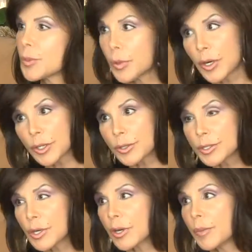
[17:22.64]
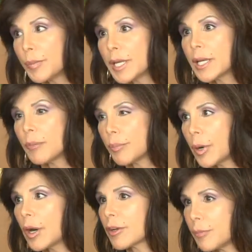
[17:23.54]
So partners are a big
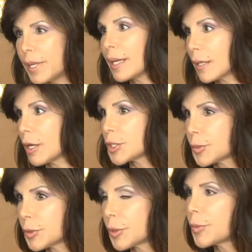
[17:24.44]
part of being an entrepreneur,